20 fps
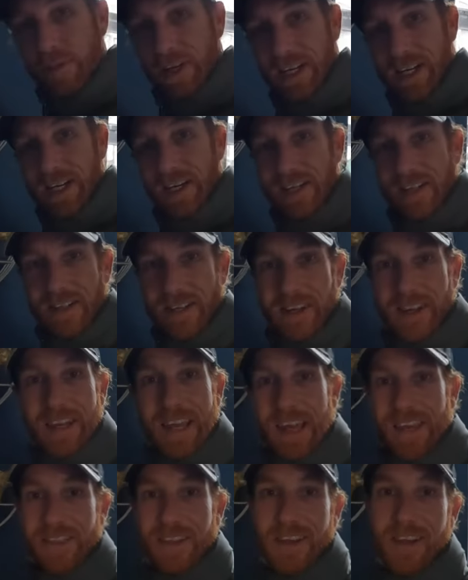the keys,
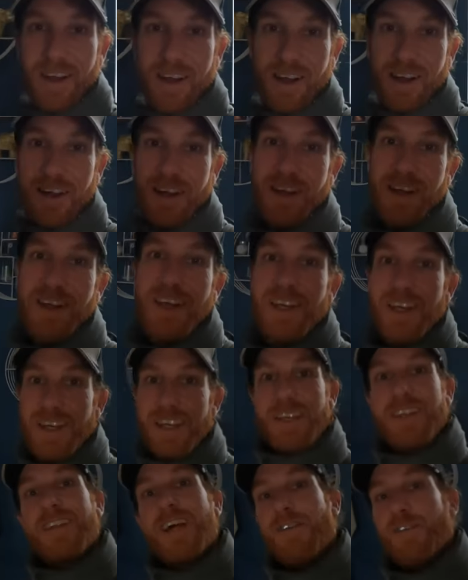get in the car,
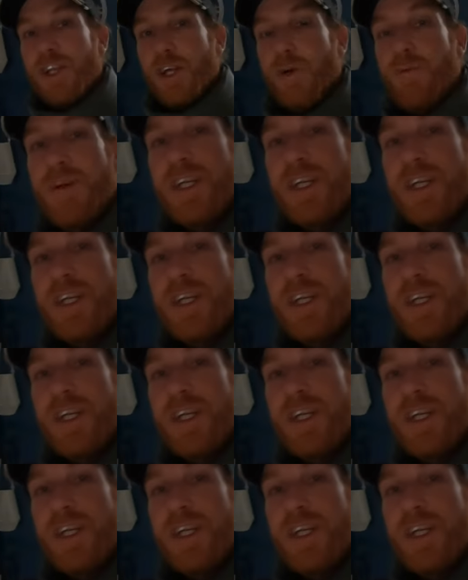have a little